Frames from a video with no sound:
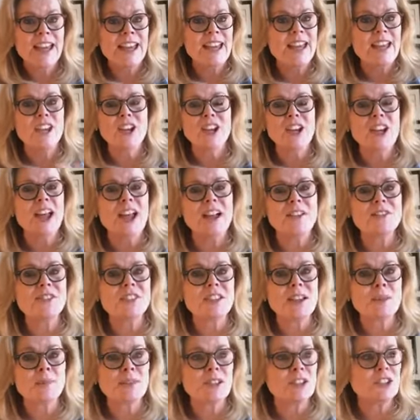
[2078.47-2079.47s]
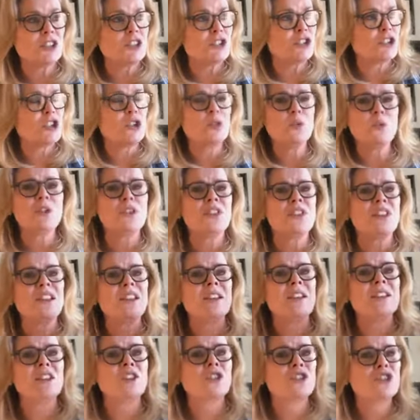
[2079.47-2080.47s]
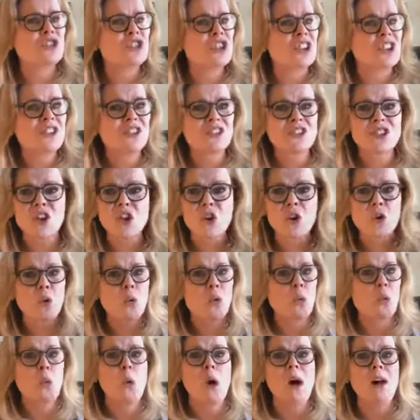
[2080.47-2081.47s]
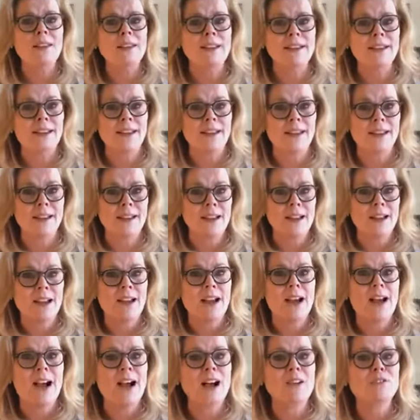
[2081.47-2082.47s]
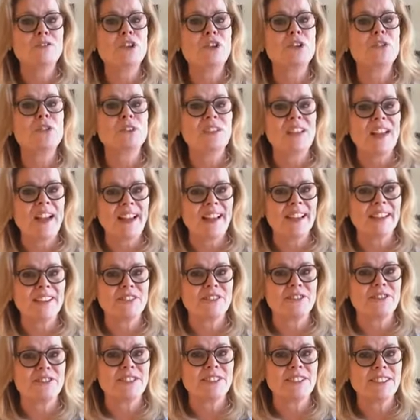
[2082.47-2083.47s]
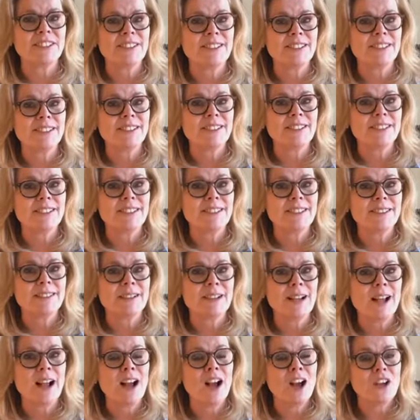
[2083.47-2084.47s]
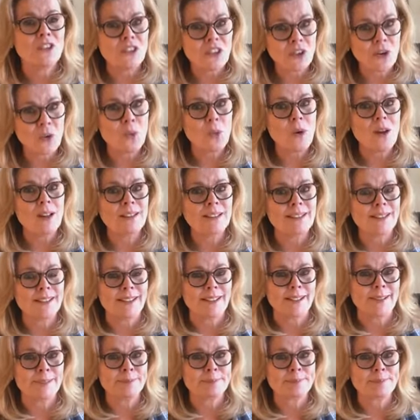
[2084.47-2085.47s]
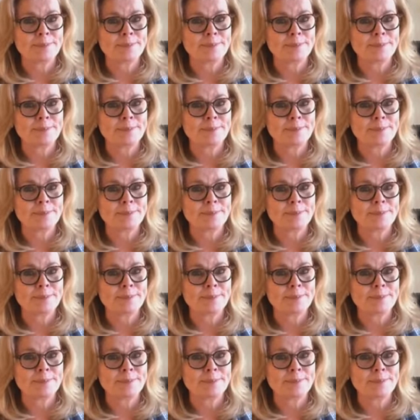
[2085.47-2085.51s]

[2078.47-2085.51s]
It could have something to do with the just the quality of your life. The quality.